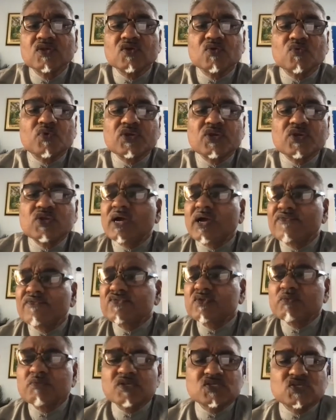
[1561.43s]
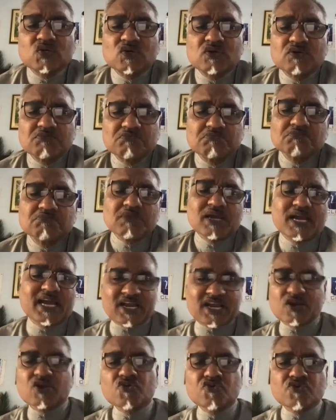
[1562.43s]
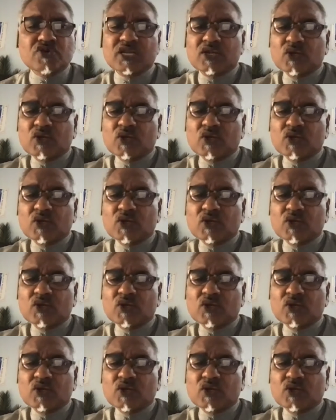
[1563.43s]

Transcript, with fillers: we don't have to be so angry and